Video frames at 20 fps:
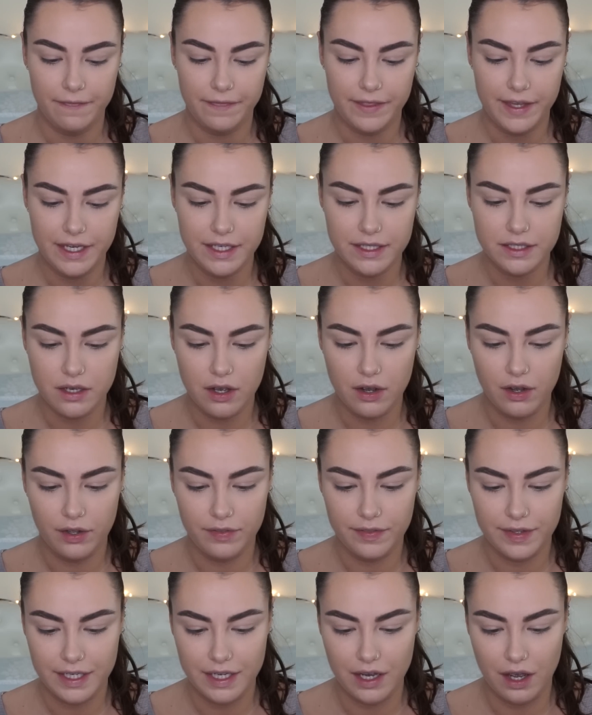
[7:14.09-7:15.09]
These
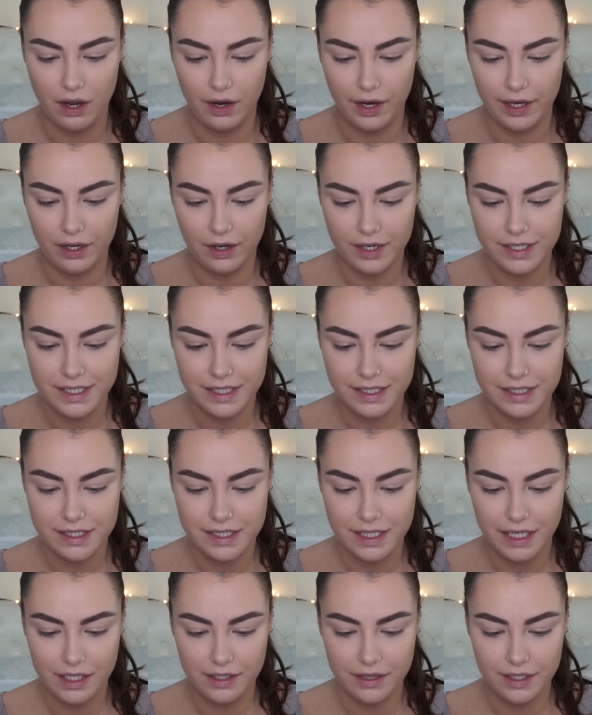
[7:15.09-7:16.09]
are the highlighting
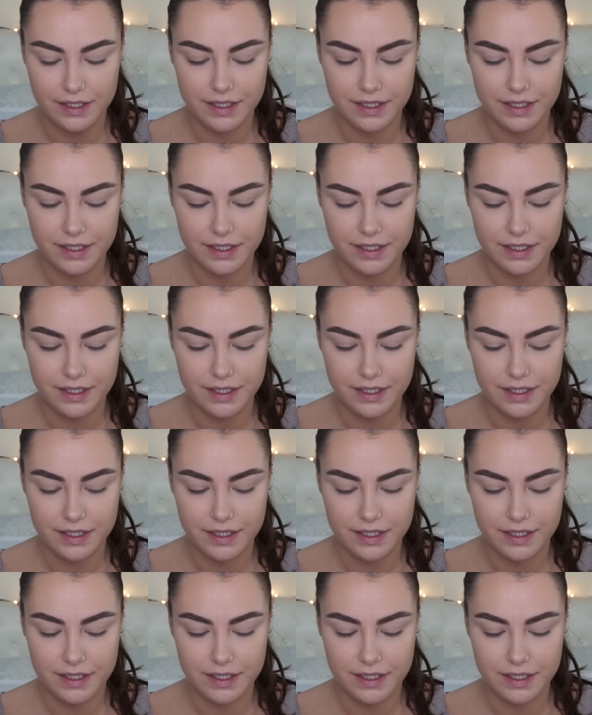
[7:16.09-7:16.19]
stick.